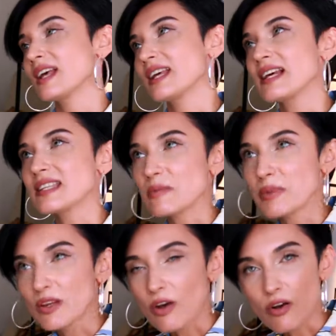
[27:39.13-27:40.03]
It has a
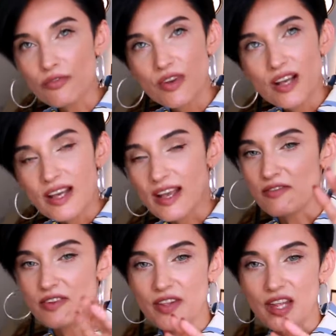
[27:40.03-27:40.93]
bit of
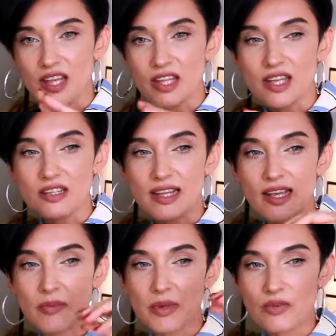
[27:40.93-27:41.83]
everything in it,
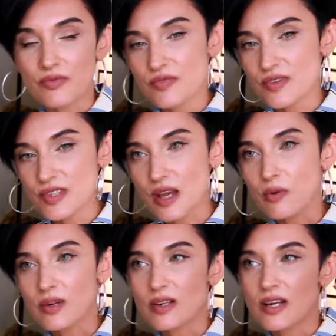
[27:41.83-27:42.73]
like a bit of
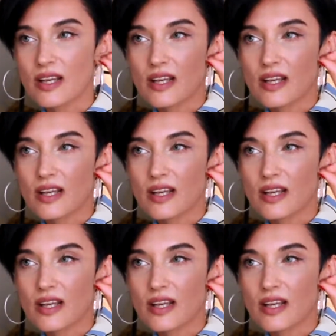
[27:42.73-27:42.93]
sour,